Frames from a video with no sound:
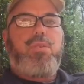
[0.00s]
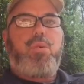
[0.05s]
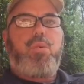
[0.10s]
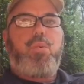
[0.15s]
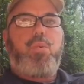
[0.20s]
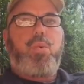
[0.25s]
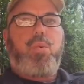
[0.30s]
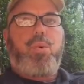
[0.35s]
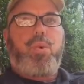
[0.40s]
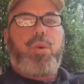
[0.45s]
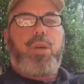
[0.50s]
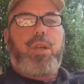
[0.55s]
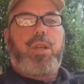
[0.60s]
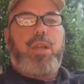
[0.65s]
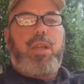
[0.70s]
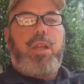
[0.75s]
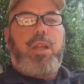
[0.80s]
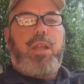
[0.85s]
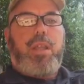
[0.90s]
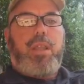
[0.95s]
toward
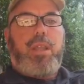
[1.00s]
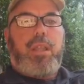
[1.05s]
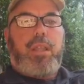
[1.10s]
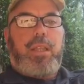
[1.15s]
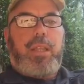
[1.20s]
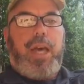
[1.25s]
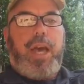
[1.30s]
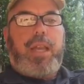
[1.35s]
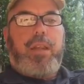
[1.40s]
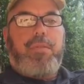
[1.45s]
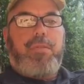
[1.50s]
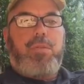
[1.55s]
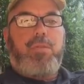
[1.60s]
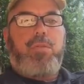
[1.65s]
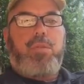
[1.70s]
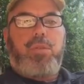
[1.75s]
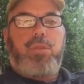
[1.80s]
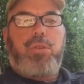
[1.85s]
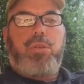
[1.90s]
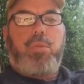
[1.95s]
the light of the
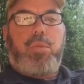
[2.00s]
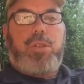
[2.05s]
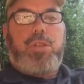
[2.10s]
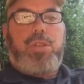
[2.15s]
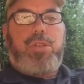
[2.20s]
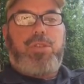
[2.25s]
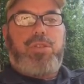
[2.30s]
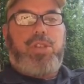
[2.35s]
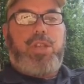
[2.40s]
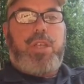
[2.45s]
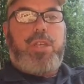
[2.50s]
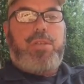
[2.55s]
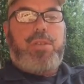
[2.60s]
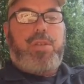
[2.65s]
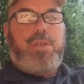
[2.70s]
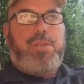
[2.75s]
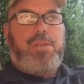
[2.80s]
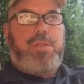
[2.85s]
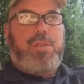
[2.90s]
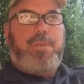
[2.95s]
world, which is
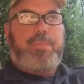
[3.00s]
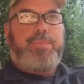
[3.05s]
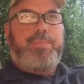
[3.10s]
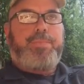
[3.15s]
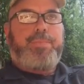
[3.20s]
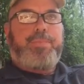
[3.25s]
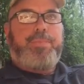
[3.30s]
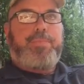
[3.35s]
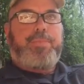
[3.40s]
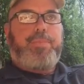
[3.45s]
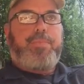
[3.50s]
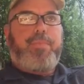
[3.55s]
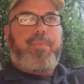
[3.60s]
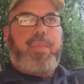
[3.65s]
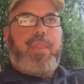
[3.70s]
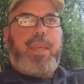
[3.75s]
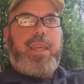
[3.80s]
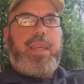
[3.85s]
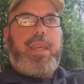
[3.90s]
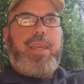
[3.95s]

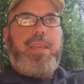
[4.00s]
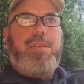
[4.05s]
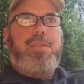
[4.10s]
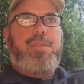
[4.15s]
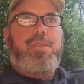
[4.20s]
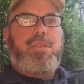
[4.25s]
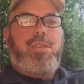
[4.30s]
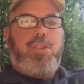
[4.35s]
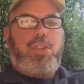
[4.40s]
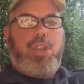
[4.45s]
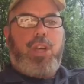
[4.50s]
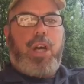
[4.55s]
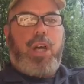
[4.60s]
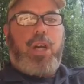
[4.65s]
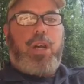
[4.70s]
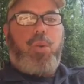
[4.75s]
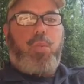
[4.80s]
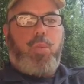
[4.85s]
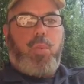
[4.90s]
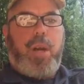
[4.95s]
Jesus? Is
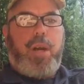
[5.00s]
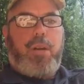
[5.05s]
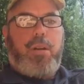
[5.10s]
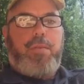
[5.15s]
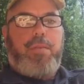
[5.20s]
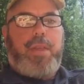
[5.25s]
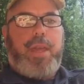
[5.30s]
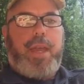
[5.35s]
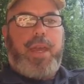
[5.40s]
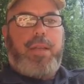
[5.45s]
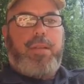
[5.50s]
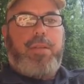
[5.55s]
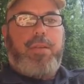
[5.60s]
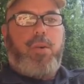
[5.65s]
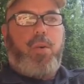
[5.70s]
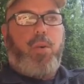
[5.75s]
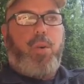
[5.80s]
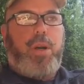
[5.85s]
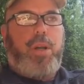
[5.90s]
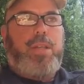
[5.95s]
John aware of that?
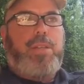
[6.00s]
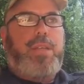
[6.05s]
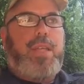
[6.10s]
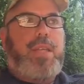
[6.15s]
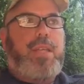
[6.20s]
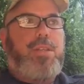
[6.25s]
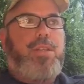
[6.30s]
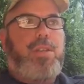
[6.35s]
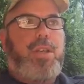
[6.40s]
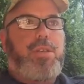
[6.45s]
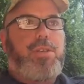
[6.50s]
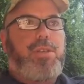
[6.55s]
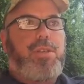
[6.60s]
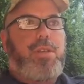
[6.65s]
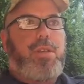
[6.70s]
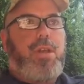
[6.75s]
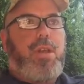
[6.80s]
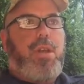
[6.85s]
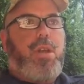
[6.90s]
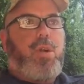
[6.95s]
Or is he just
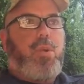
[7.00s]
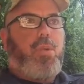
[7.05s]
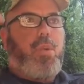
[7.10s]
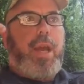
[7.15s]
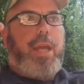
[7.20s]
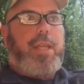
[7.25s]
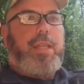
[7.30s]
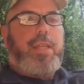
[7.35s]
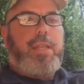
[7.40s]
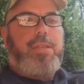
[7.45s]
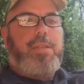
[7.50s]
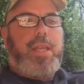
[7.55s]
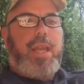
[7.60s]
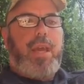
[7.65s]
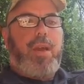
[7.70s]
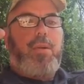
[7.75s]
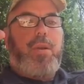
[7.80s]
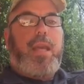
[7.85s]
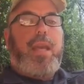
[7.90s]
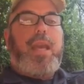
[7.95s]
writing this
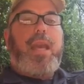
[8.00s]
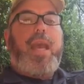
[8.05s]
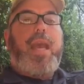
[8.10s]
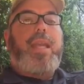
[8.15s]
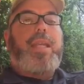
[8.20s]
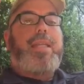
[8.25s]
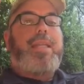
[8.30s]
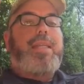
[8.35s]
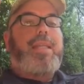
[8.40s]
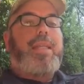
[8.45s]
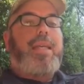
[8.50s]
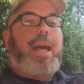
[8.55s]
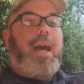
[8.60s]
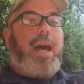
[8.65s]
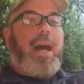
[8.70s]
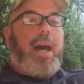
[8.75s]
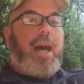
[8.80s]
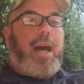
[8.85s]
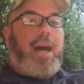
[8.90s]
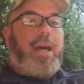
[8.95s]
down and
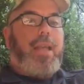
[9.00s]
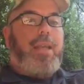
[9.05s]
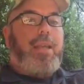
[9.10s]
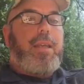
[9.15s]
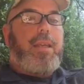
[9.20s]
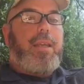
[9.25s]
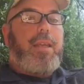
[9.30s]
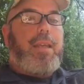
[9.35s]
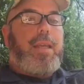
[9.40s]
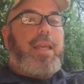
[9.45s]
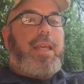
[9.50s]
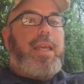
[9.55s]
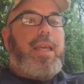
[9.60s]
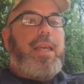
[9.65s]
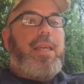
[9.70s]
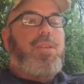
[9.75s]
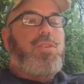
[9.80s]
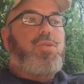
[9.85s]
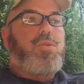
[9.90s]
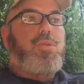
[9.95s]
God
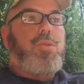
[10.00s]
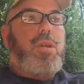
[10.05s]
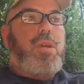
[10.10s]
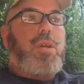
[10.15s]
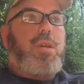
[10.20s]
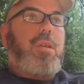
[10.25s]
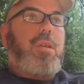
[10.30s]
is